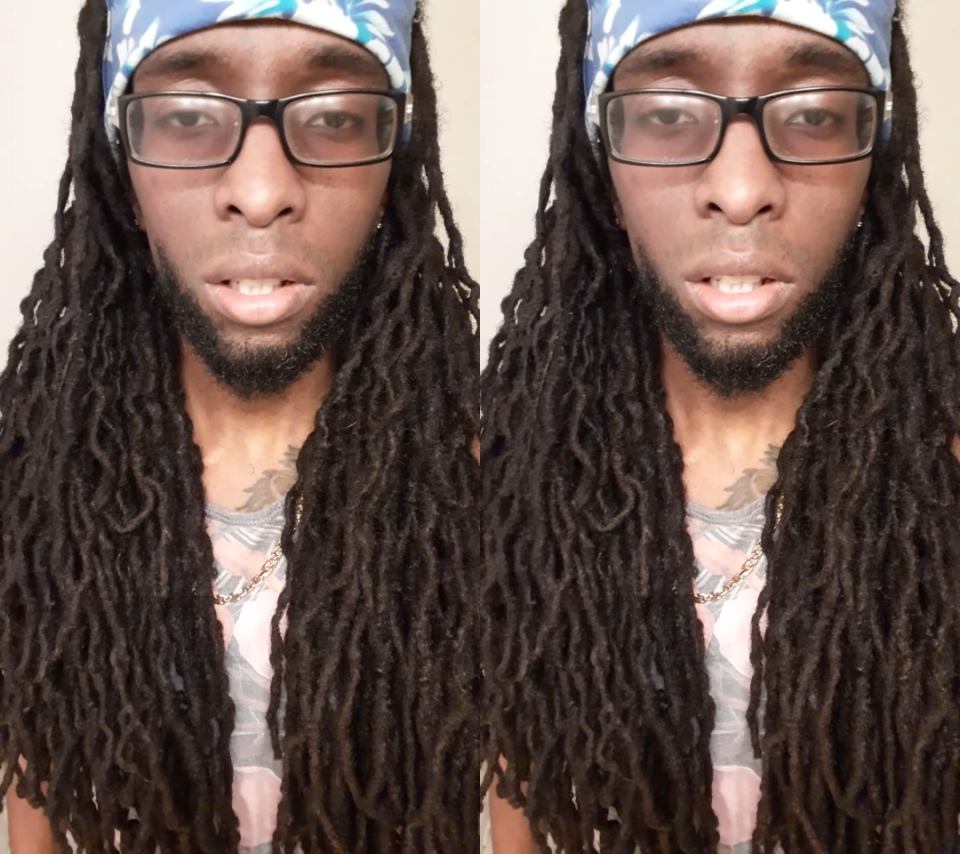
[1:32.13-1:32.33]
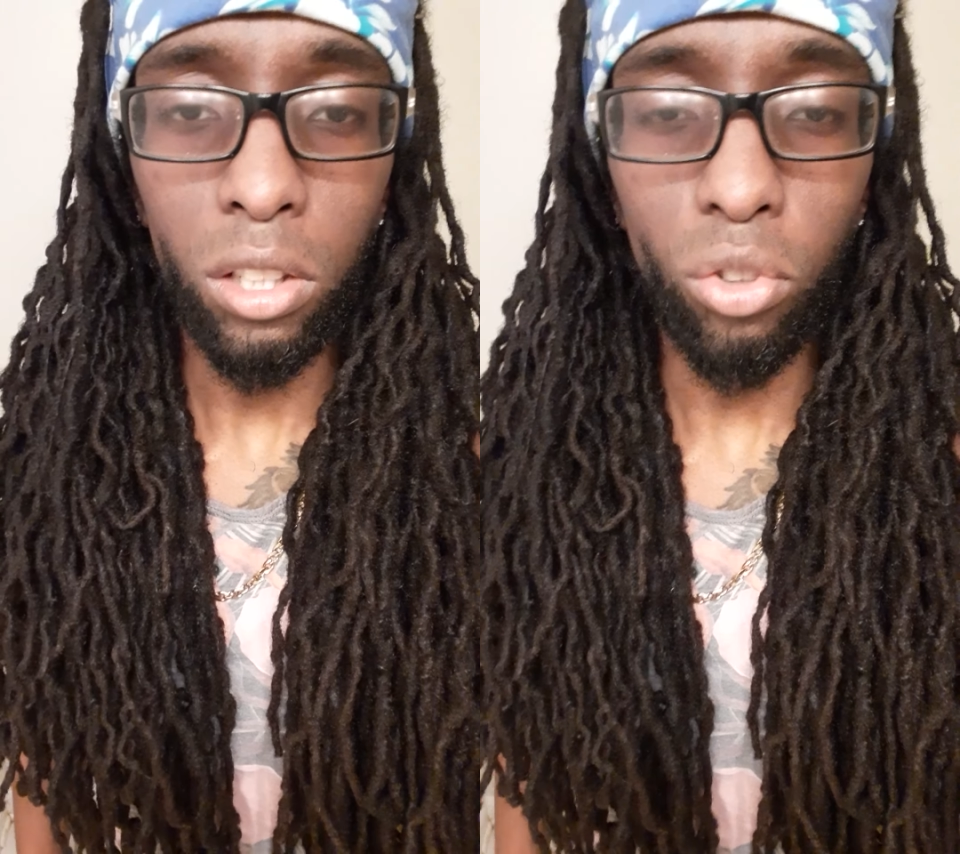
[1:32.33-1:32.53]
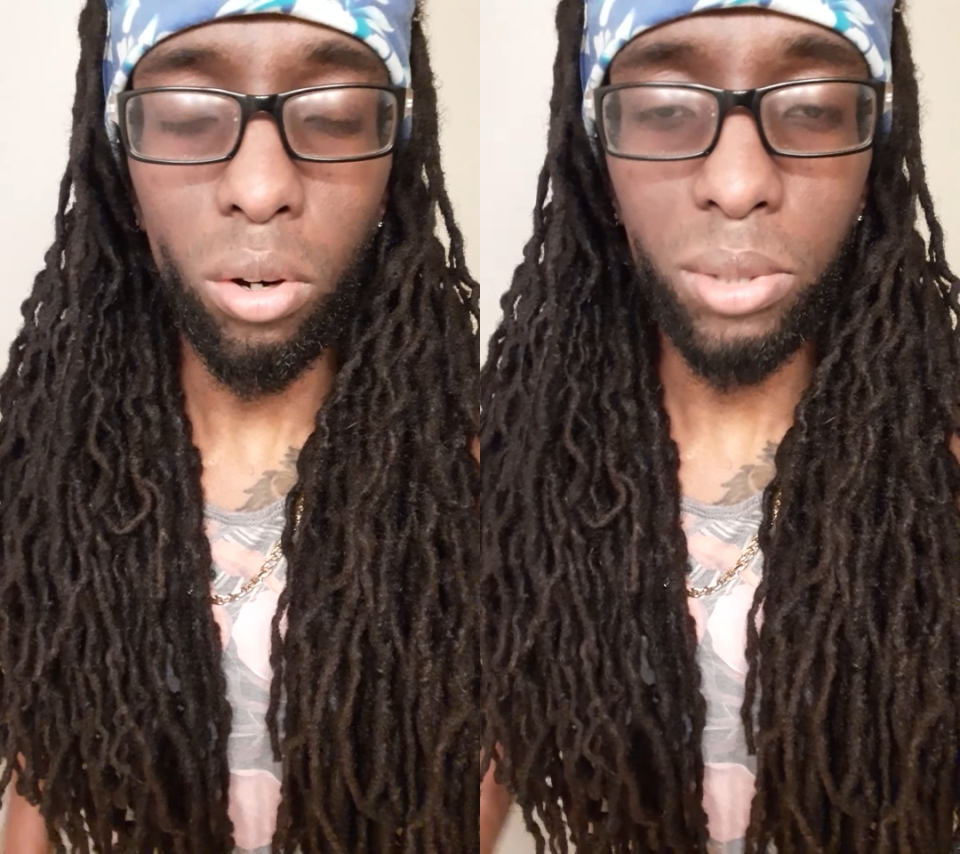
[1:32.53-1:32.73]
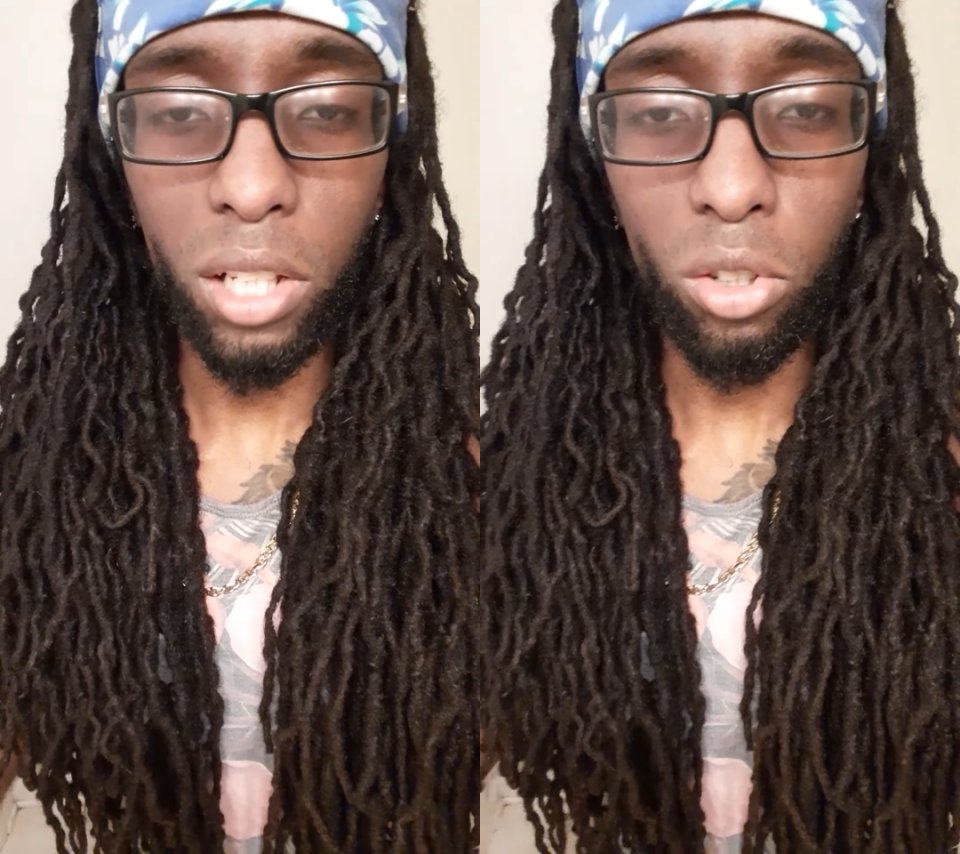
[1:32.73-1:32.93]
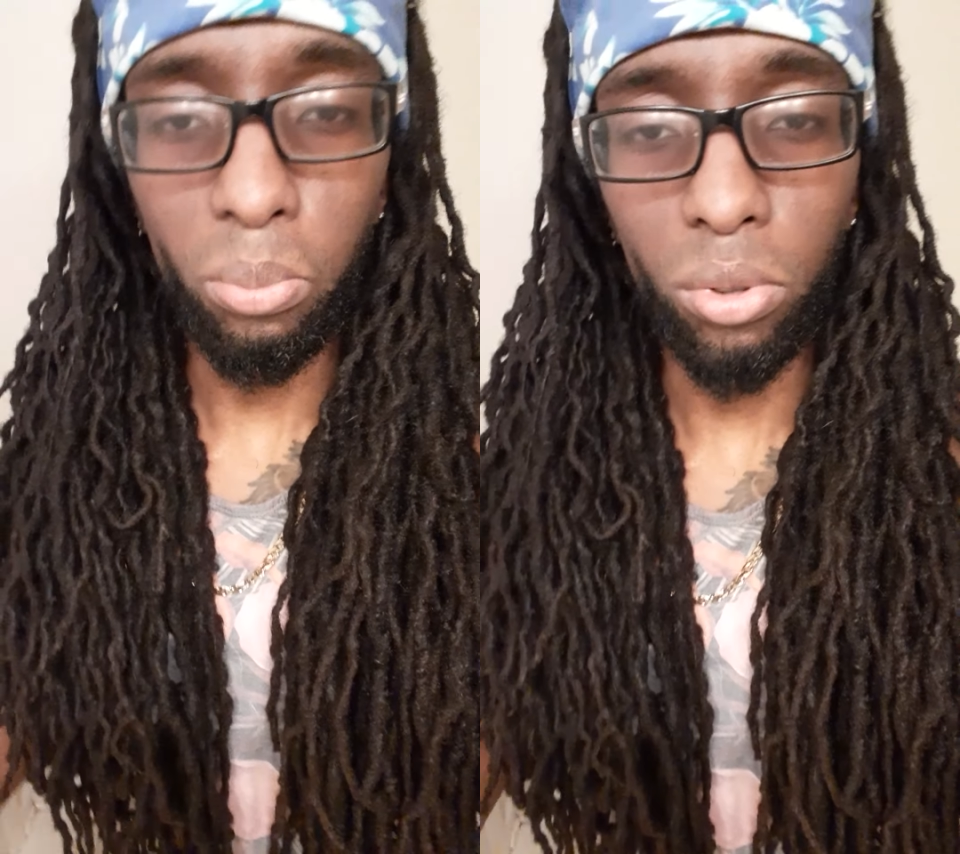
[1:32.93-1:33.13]
You know what I'm saying?
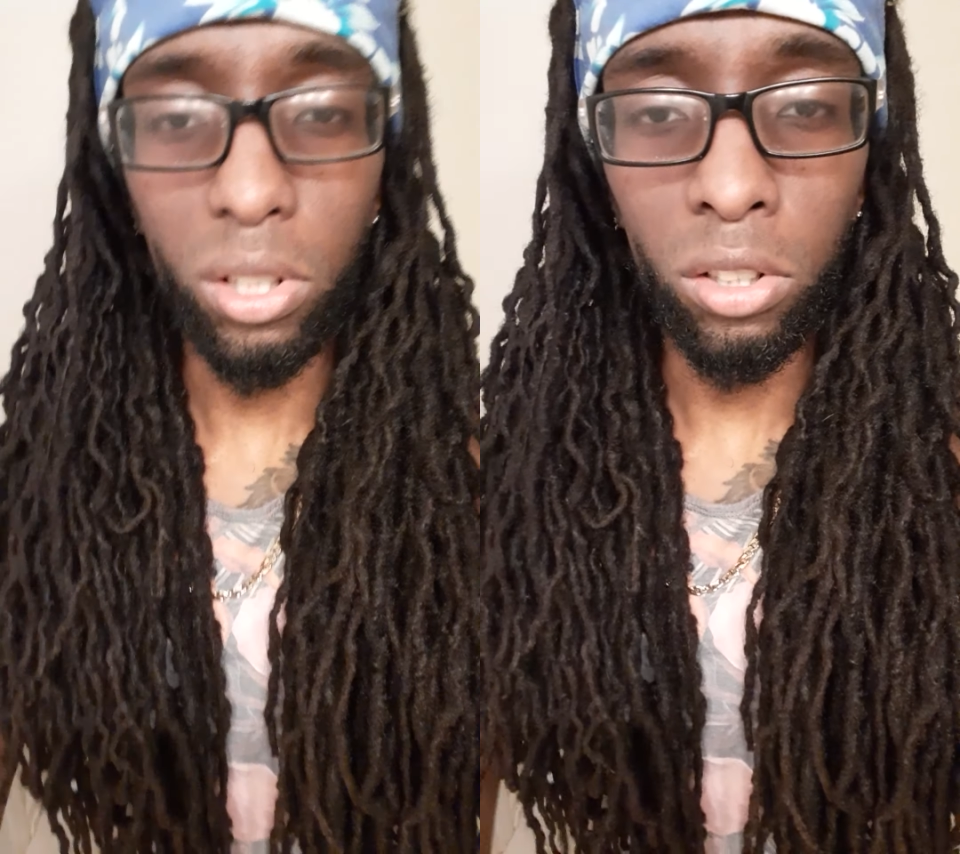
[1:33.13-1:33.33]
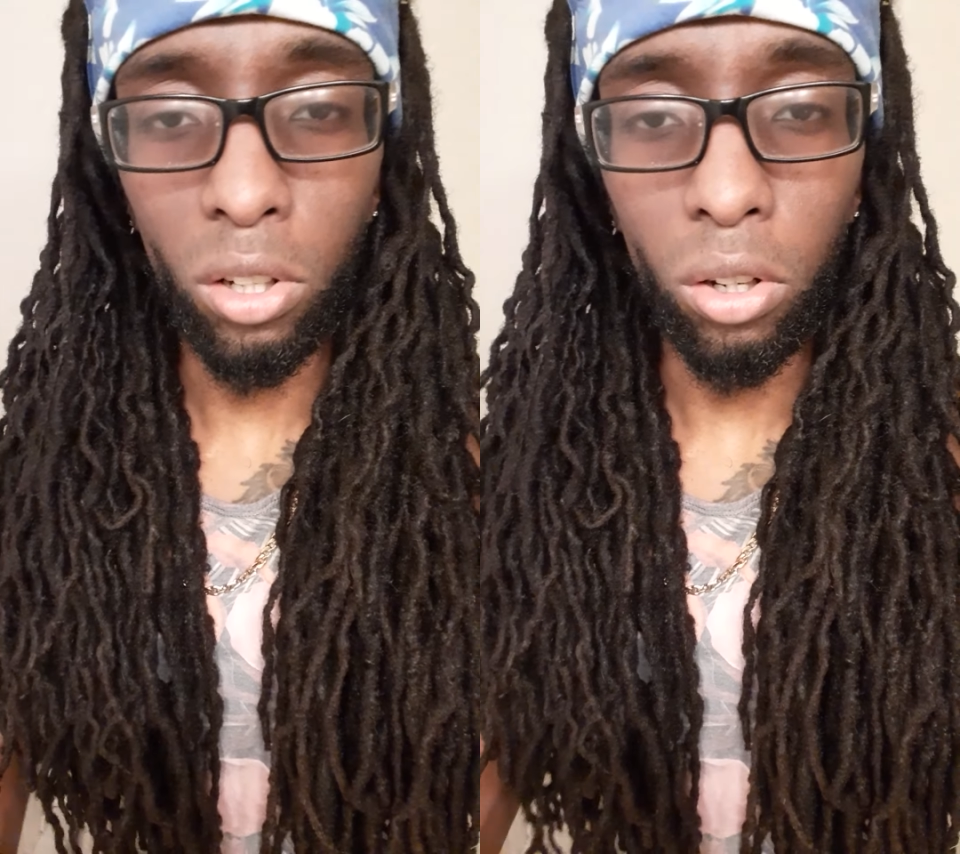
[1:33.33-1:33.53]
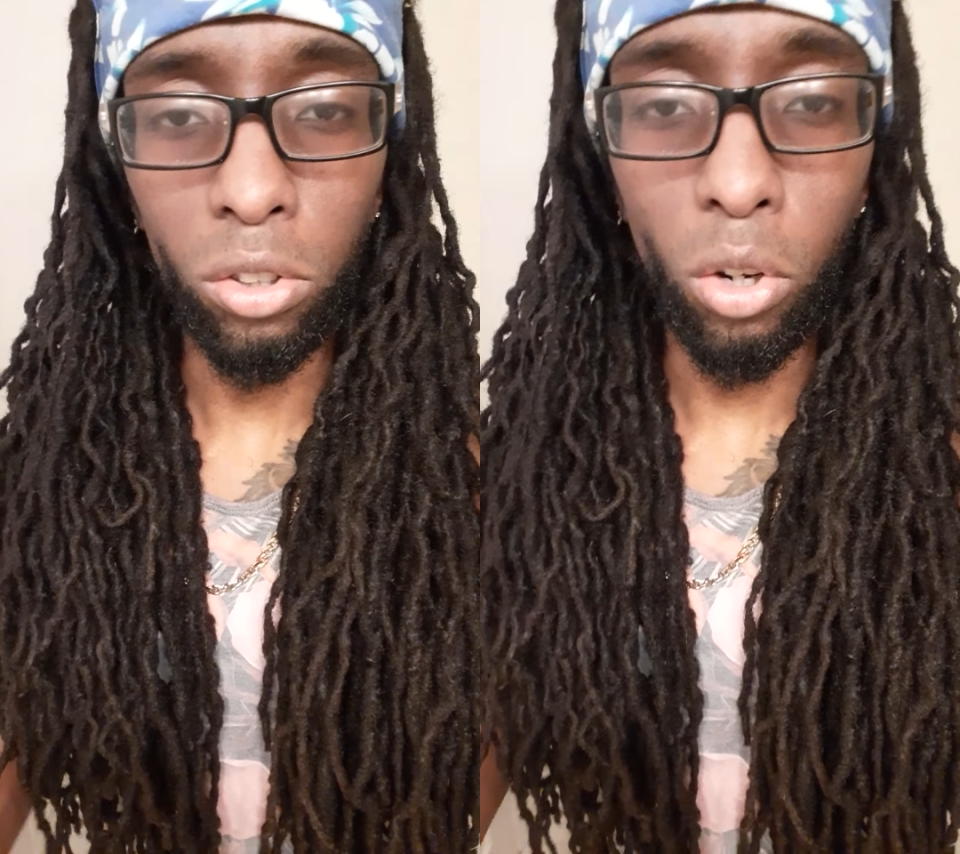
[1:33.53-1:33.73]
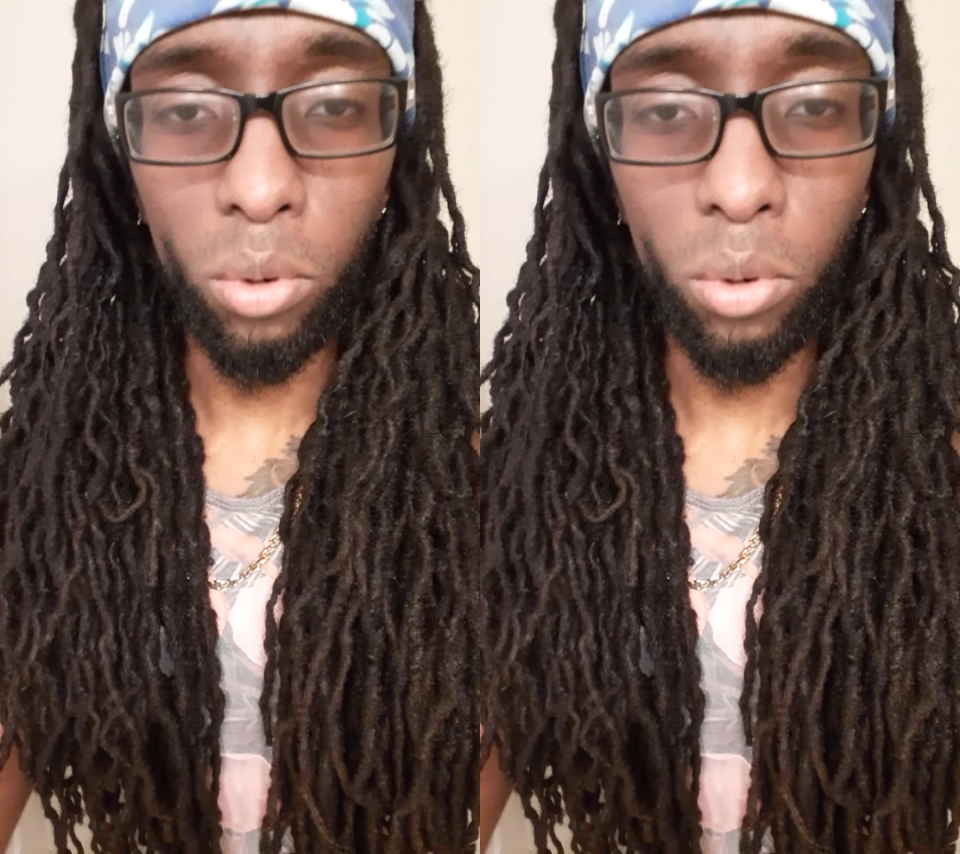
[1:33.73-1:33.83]
Your